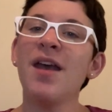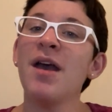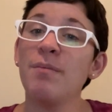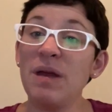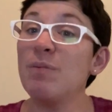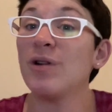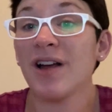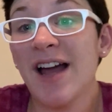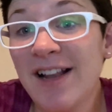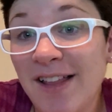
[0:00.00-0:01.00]
People are
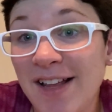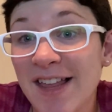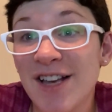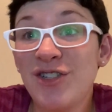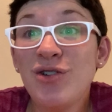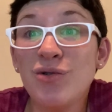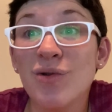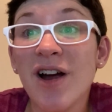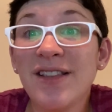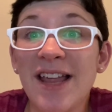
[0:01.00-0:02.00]
kind of like that too,
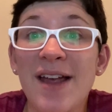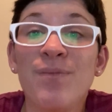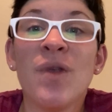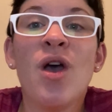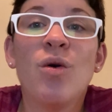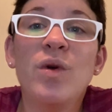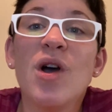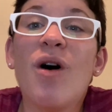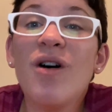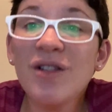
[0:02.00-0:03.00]
aren't they? We
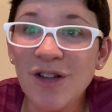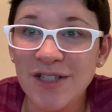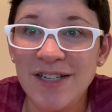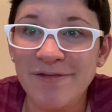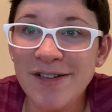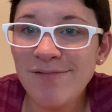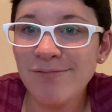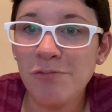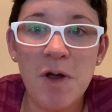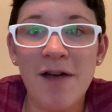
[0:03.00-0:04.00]
all look different.
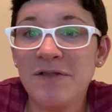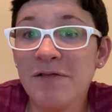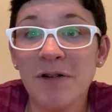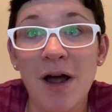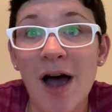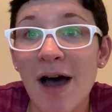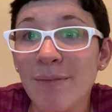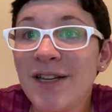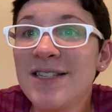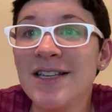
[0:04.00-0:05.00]
We have different
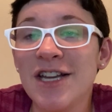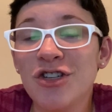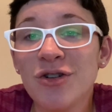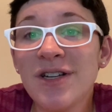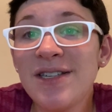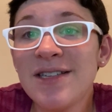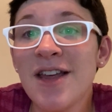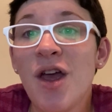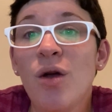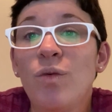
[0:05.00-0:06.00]
hobbies and interests.
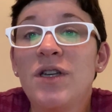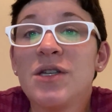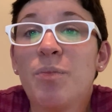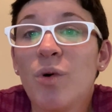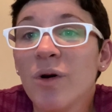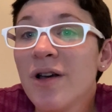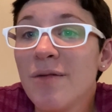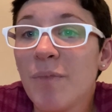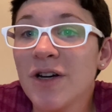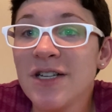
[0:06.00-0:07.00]
We support
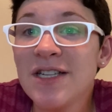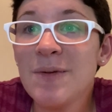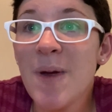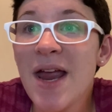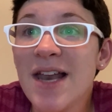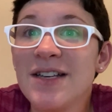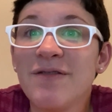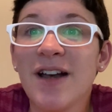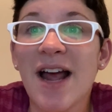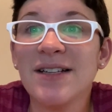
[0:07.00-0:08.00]
and participate in
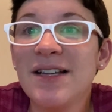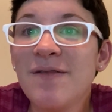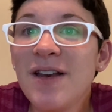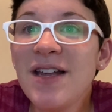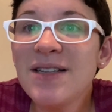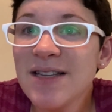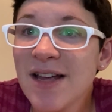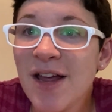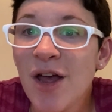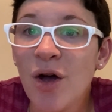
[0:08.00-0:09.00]
different activities.
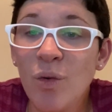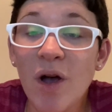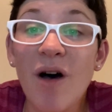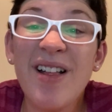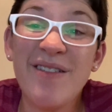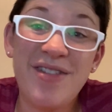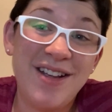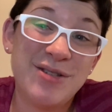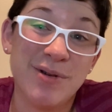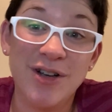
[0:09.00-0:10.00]
We all have
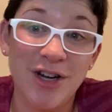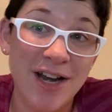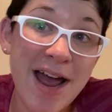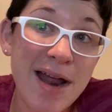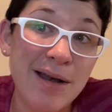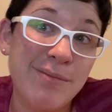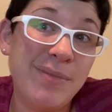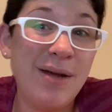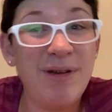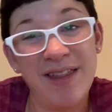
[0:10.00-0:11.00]
things we're good at and
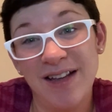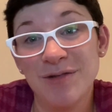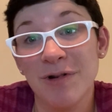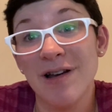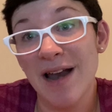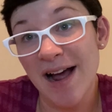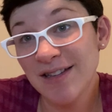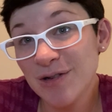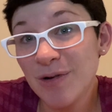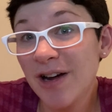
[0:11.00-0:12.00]
maybe things we're not
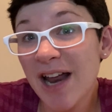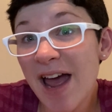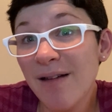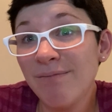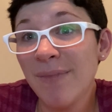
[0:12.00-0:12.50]
so good at.